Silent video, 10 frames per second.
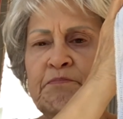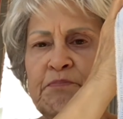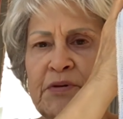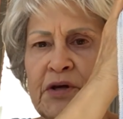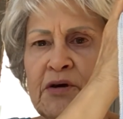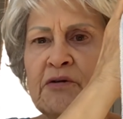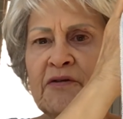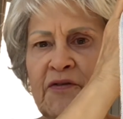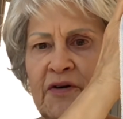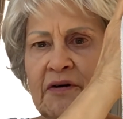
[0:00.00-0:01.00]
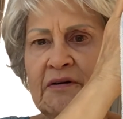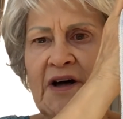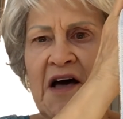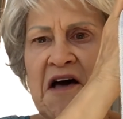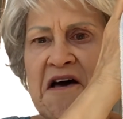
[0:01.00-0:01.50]
beautiful
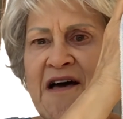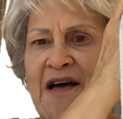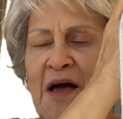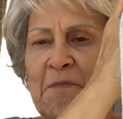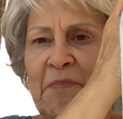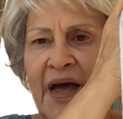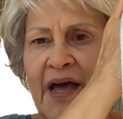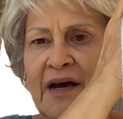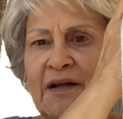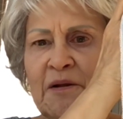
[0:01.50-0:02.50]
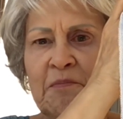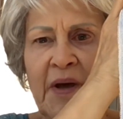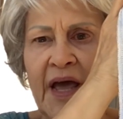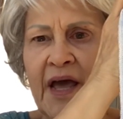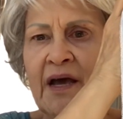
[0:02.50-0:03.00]

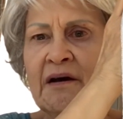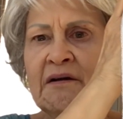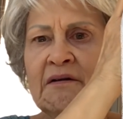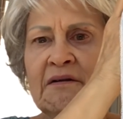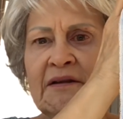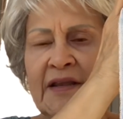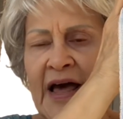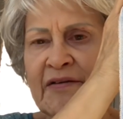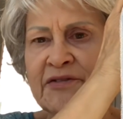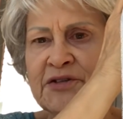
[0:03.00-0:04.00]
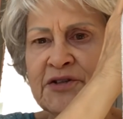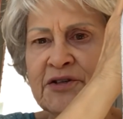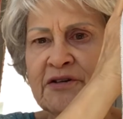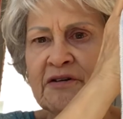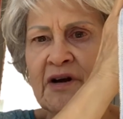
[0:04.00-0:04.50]
pale
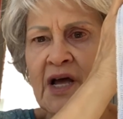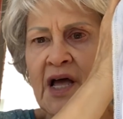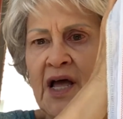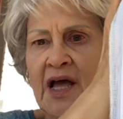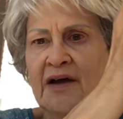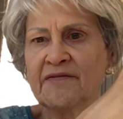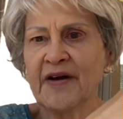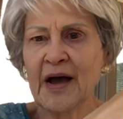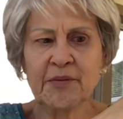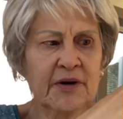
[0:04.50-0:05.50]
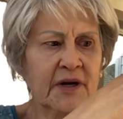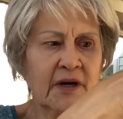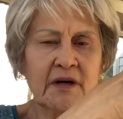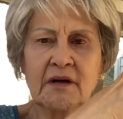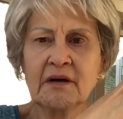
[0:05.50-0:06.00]
lavender
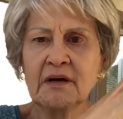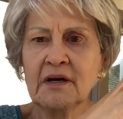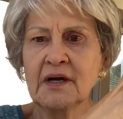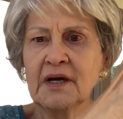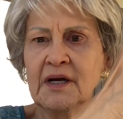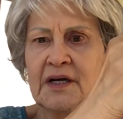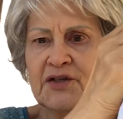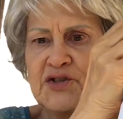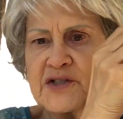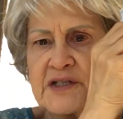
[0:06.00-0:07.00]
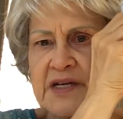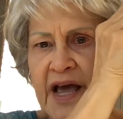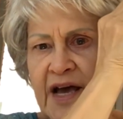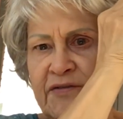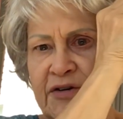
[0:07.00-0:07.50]
fabric just
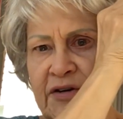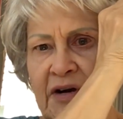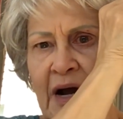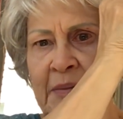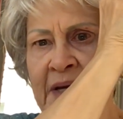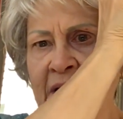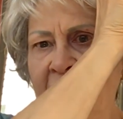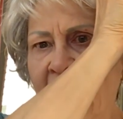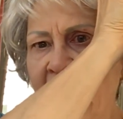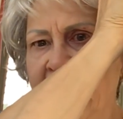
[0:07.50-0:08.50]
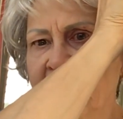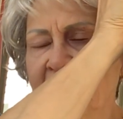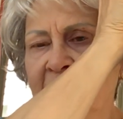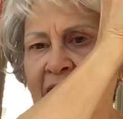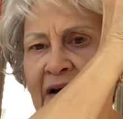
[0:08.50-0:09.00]
ever. I mean, I
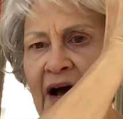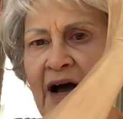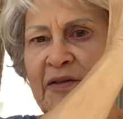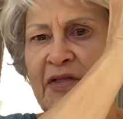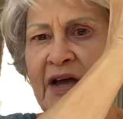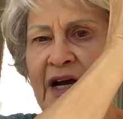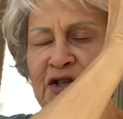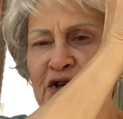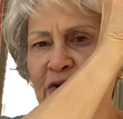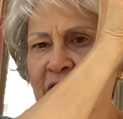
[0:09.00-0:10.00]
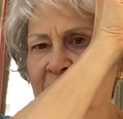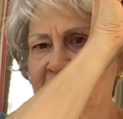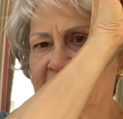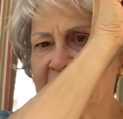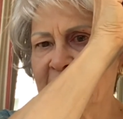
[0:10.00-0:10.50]
think I jokingly
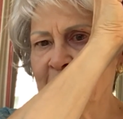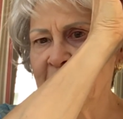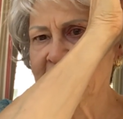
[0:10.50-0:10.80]
said on my